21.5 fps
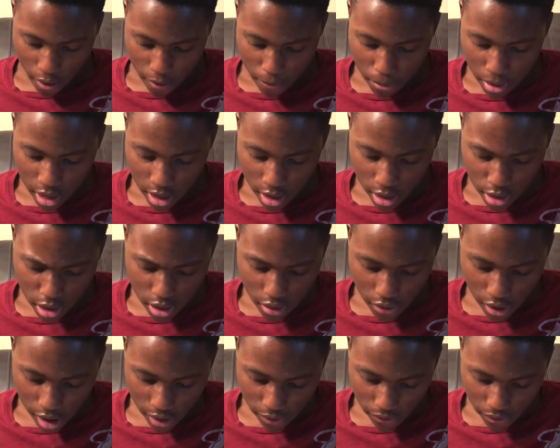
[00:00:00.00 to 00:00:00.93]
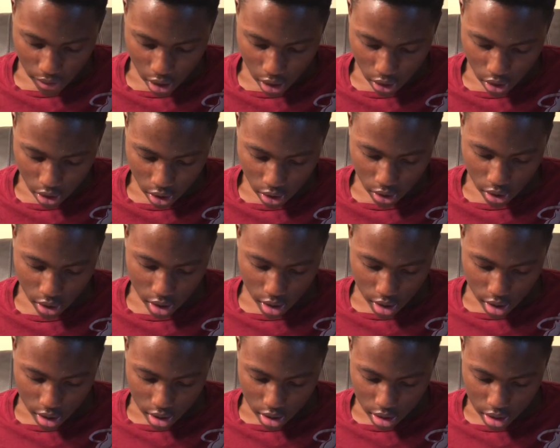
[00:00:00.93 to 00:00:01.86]
Because of that failure,
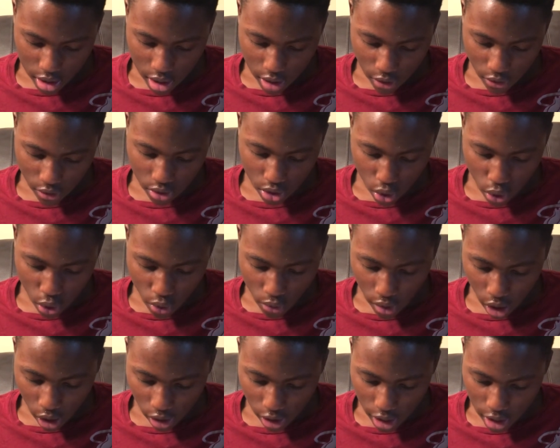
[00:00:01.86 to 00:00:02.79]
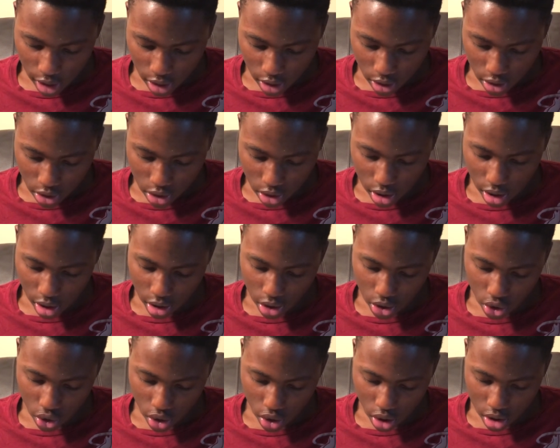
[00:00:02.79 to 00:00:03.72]
Duvalier's
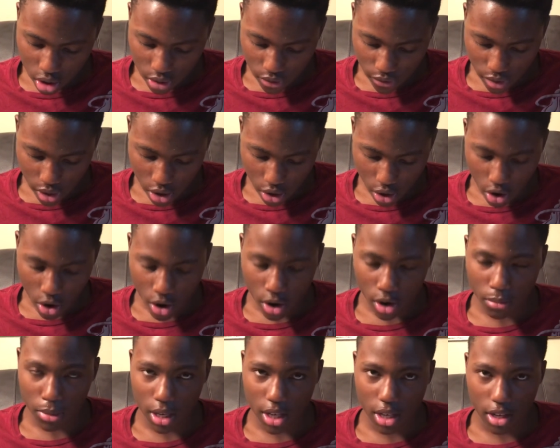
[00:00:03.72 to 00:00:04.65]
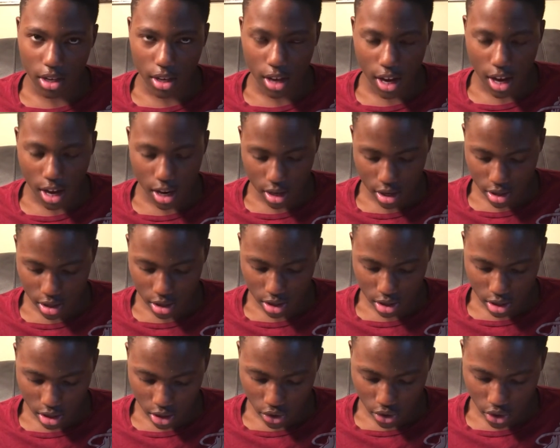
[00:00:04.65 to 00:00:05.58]
distrust for the army had
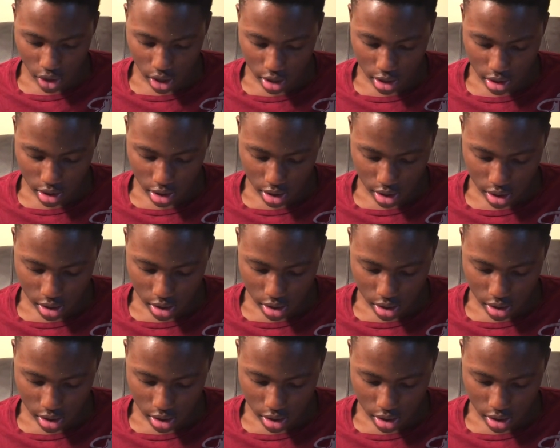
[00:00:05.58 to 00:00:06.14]
increased.